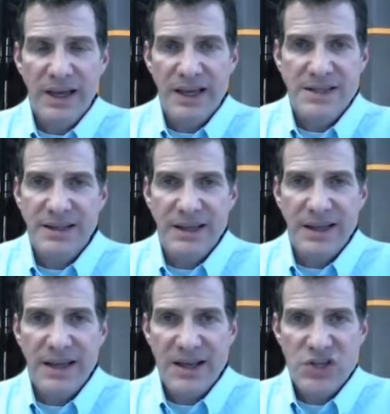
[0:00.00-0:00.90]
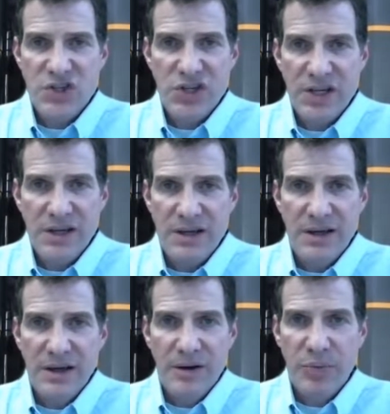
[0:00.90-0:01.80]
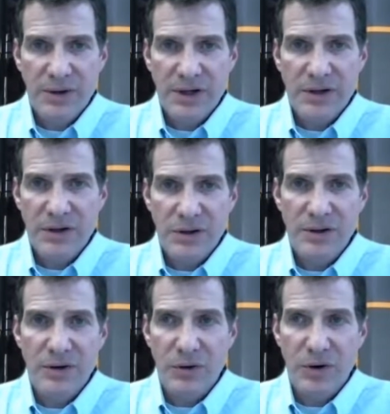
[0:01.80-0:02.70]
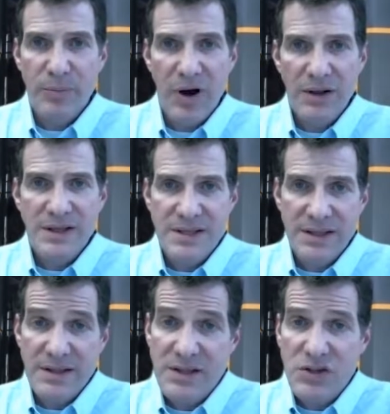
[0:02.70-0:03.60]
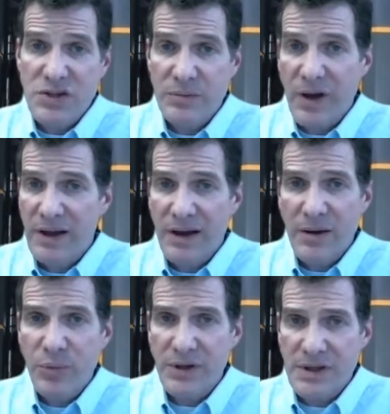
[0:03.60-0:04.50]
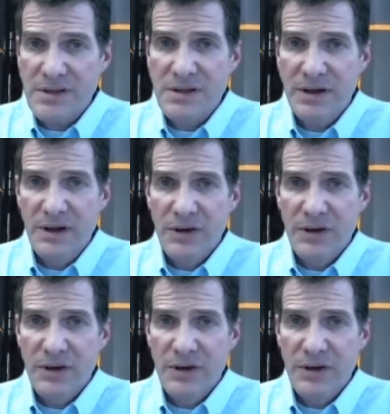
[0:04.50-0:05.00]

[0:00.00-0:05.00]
It's an ESG political or policy decision by companies.